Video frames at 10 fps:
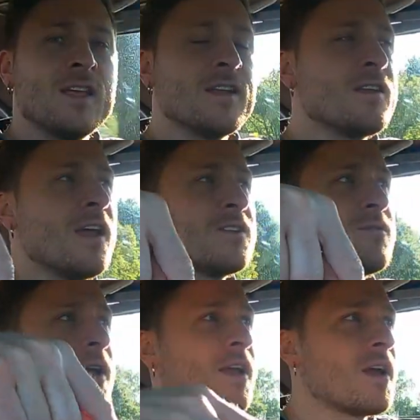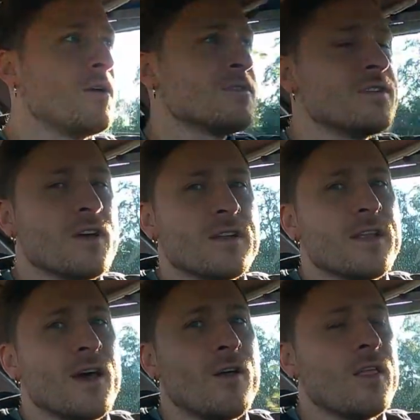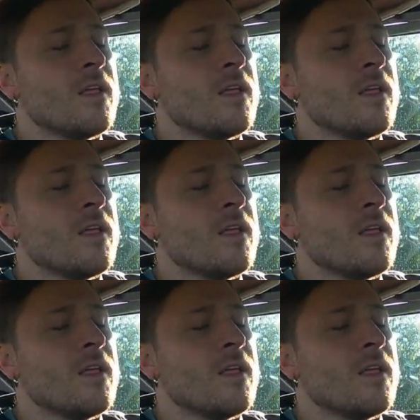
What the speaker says: a link there to henkgroten.nl,